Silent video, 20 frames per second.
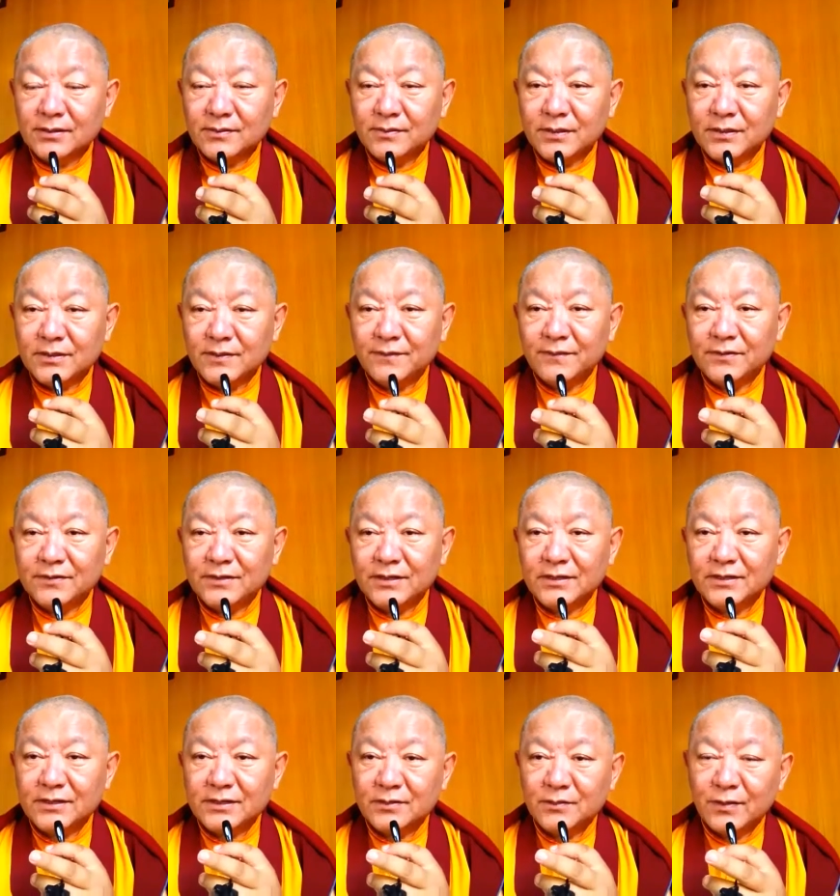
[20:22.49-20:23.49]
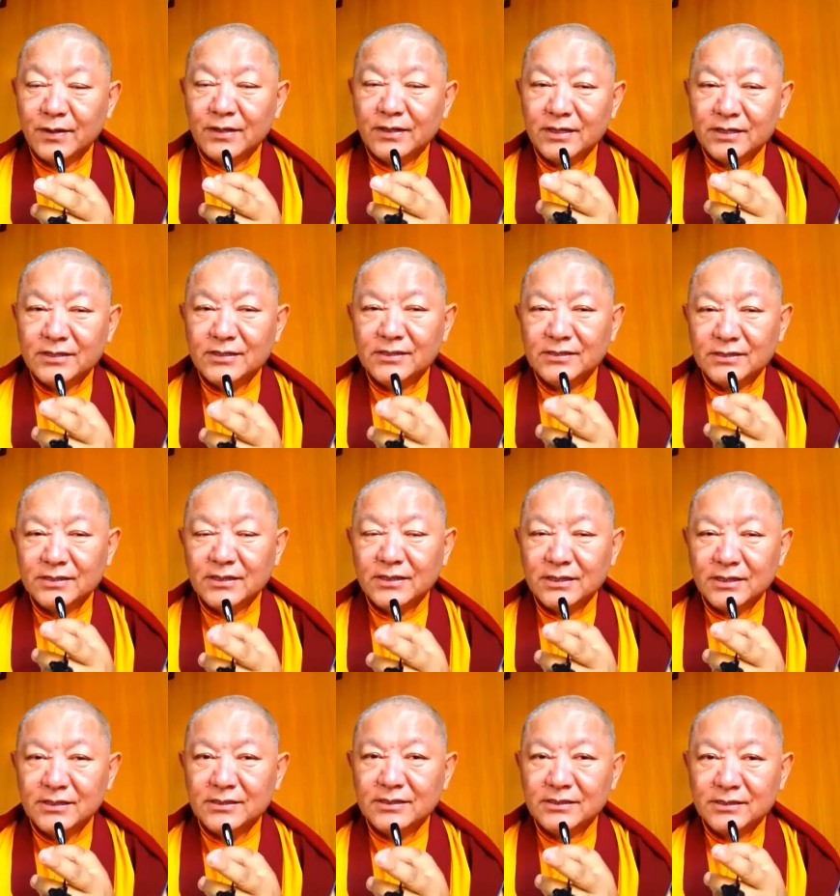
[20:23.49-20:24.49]
But if you say that, well, it
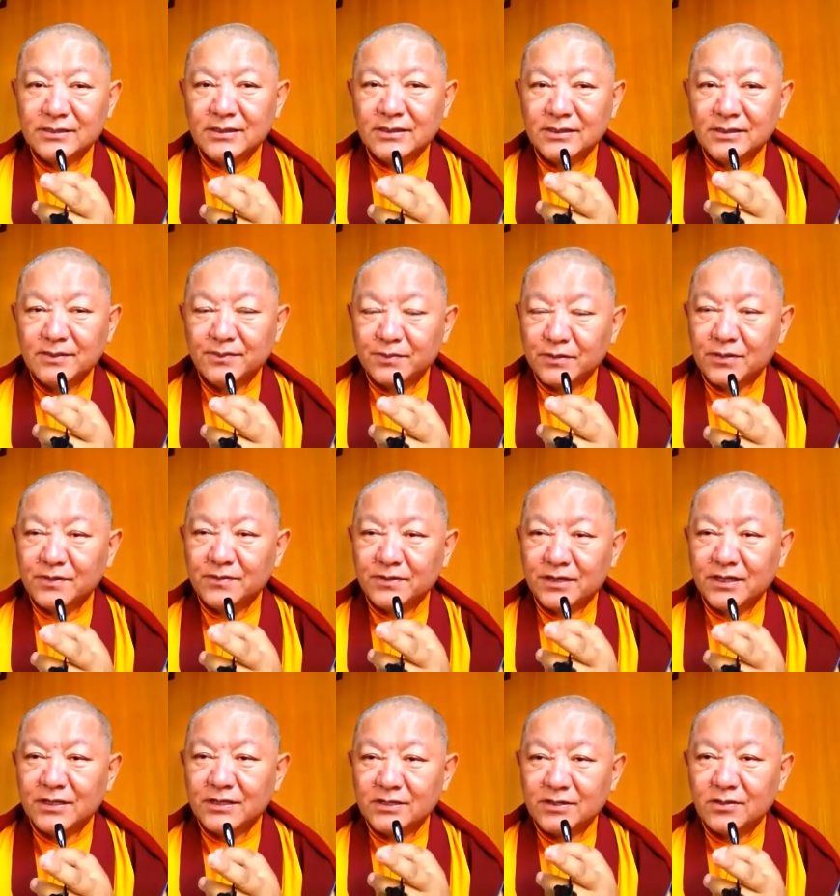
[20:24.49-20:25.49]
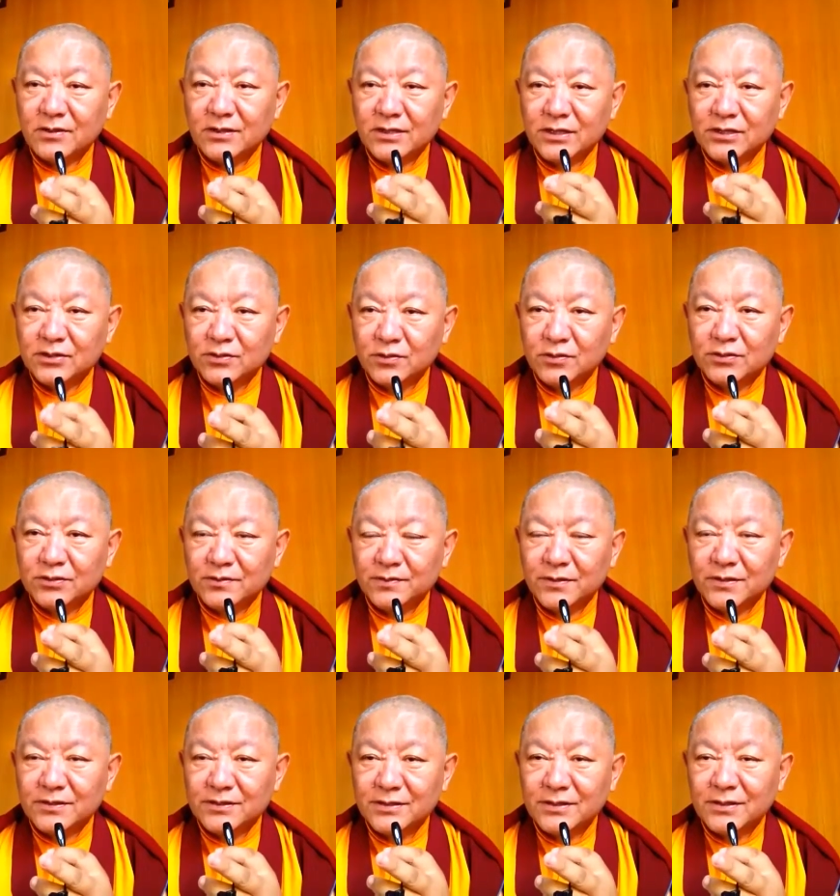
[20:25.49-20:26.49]
is permanent on its own,
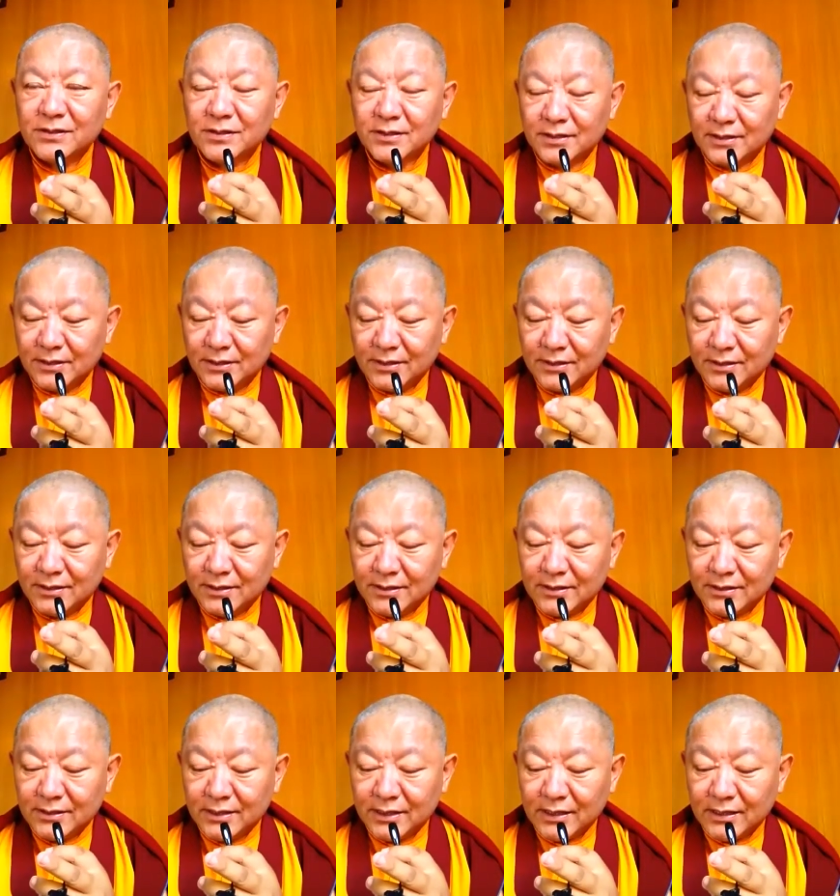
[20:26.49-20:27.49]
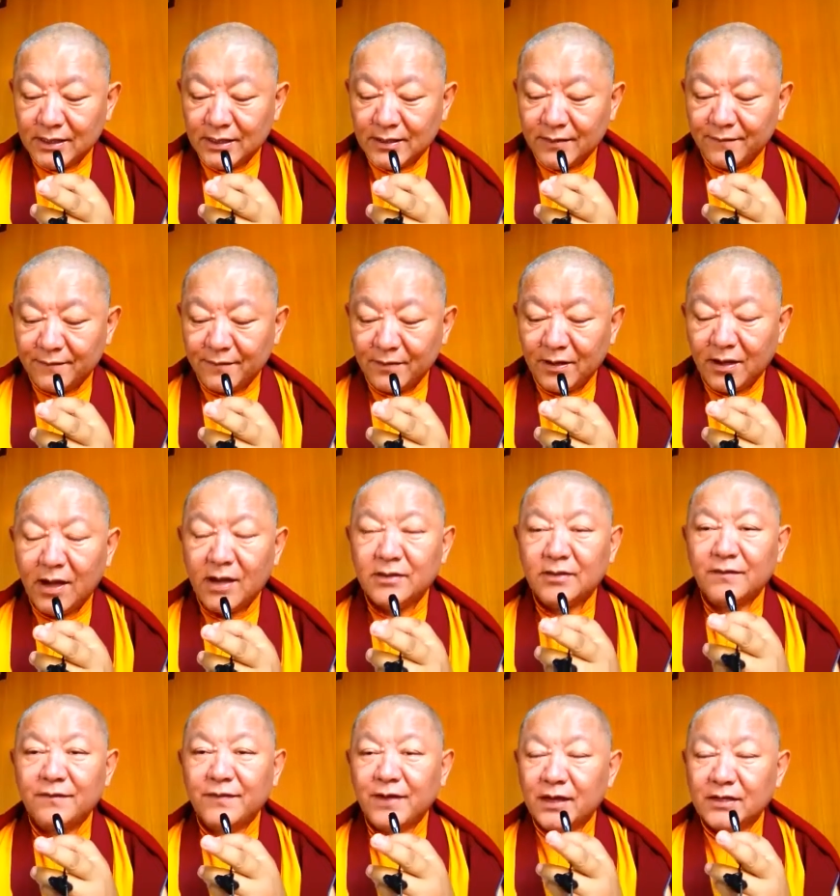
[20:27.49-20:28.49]
but it can have
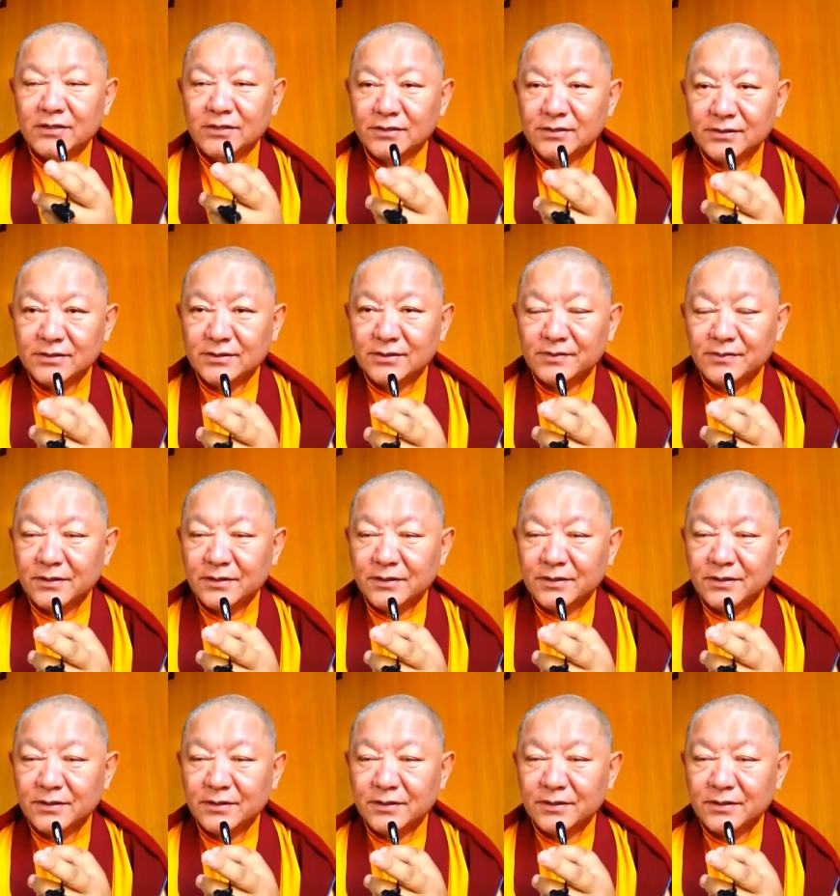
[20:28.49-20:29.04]
other factors.